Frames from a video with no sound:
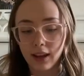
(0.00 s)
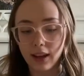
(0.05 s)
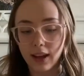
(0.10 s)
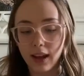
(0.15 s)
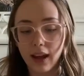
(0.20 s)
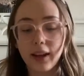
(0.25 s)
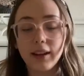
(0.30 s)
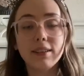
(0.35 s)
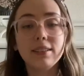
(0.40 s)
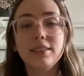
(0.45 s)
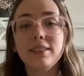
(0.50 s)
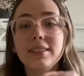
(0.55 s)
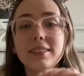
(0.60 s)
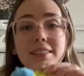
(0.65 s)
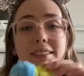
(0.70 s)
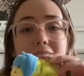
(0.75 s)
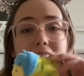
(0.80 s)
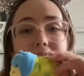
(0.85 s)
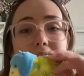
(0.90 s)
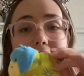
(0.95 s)
And she's
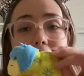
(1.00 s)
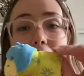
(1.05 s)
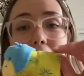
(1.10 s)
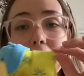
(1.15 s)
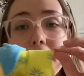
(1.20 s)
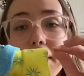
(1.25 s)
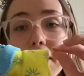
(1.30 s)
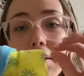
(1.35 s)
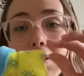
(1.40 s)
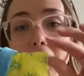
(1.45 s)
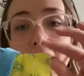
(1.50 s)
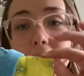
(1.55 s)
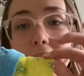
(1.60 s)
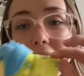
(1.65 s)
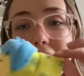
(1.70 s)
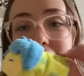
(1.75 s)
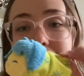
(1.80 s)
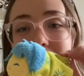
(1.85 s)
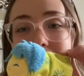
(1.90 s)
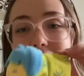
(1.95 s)
just so cute.
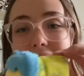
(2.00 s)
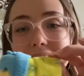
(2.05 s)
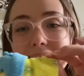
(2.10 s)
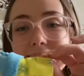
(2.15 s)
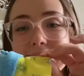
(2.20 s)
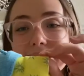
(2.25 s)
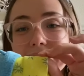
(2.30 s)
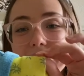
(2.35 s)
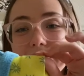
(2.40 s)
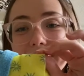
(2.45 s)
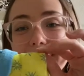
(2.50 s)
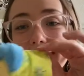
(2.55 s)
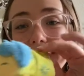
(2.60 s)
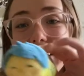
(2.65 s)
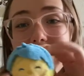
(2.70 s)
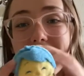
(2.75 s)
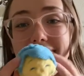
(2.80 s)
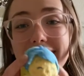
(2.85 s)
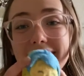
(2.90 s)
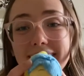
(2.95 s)
Like, look
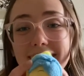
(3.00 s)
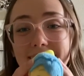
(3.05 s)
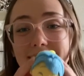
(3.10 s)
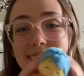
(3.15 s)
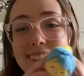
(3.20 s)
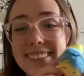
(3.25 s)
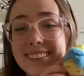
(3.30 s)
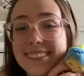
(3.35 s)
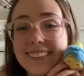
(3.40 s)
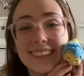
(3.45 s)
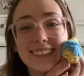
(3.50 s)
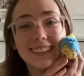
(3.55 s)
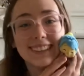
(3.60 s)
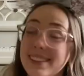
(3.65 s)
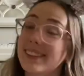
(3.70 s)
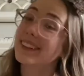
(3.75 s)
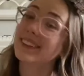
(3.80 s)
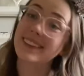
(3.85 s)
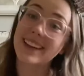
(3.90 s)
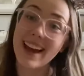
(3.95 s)
at her.
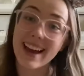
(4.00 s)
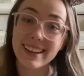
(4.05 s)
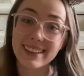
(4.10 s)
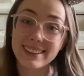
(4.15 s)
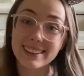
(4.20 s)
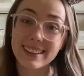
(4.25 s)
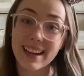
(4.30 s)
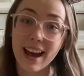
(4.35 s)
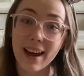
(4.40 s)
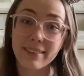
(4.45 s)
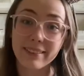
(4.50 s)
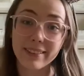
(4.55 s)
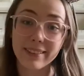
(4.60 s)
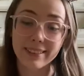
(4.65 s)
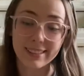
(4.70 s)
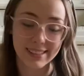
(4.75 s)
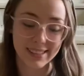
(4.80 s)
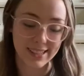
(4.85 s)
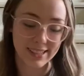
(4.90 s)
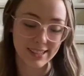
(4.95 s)
So next, I'm
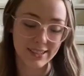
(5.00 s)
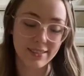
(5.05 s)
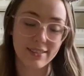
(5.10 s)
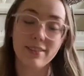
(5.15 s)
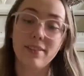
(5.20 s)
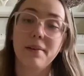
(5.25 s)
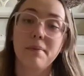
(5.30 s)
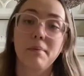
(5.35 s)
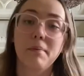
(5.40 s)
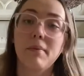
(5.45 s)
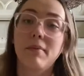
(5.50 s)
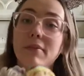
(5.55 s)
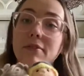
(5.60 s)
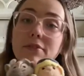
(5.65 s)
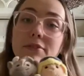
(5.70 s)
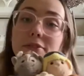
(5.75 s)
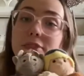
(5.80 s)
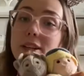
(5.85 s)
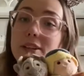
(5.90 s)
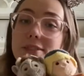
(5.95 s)
going to do
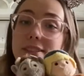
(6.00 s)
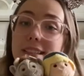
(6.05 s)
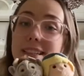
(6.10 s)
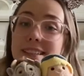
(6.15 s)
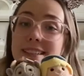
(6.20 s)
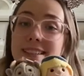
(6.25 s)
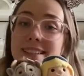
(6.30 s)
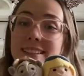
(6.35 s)
Frozen.